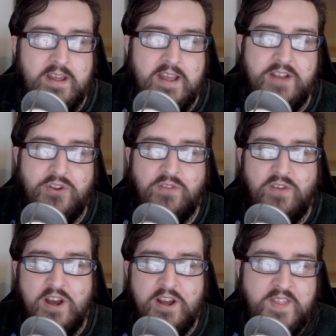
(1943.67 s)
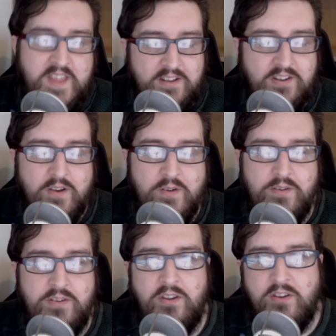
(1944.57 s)
in sort of earthier
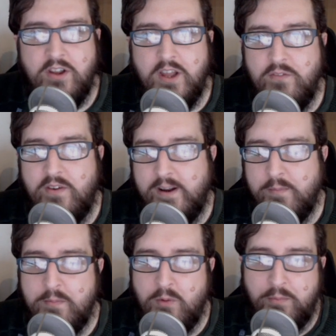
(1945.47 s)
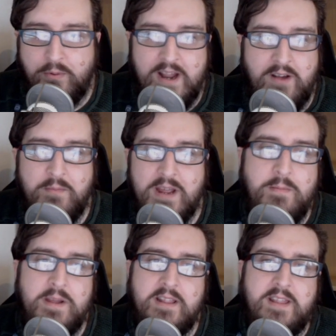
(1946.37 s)
tones, so going for a little bit more brown
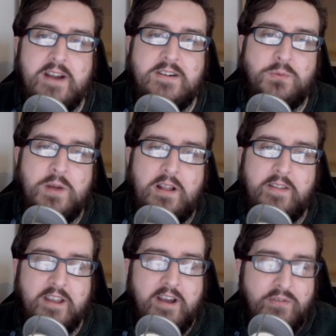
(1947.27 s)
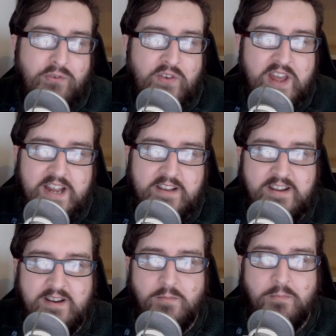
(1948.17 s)
maybe in there as well, that kind of fades
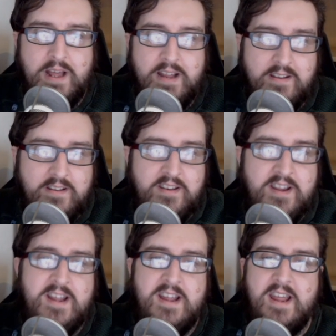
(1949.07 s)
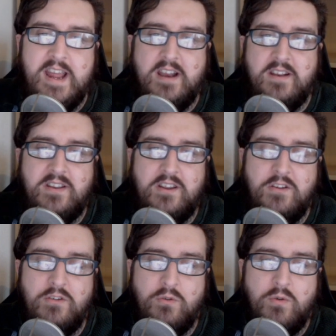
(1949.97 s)
in and blends
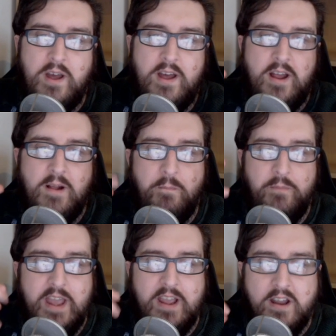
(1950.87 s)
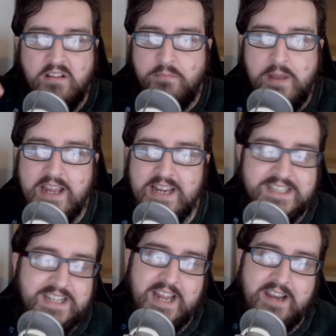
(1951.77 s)
into their kind of pinky
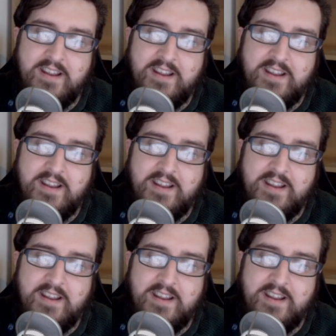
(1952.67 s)
skin.